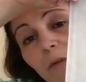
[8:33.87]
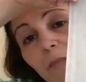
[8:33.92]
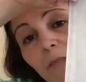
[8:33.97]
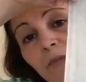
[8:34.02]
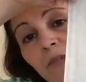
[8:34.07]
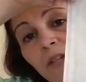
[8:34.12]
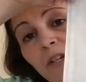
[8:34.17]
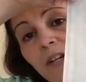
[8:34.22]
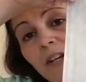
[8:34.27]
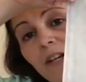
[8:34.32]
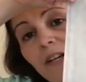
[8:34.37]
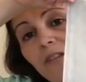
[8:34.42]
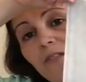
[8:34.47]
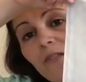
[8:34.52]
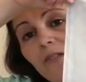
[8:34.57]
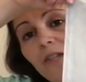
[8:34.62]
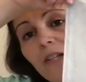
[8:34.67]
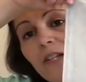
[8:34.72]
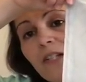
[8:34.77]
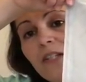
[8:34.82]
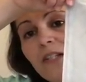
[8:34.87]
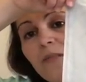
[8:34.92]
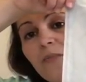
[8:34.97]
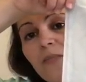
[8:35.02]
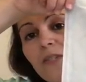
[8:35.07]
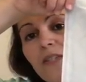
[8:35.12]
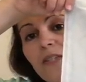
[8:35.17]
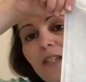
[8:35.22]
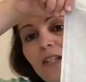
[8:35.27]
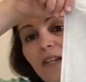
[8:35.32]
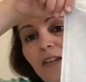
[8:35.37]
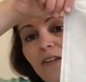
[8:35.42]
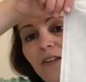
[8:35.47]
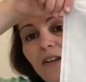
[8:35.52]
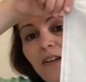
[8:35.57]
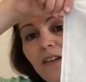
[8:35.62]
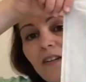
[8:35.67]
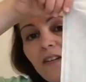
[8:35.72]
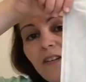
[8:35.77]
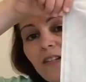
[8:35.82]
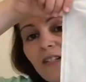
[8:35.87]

pulled it out, all I did was stare at it.